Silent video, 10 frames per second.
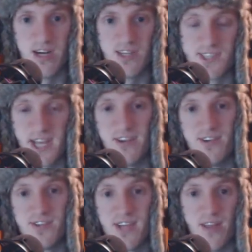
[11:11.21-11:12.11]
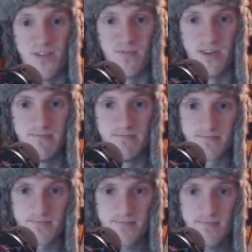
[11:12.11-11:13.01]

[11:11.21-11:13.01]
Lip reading: centers at the rim.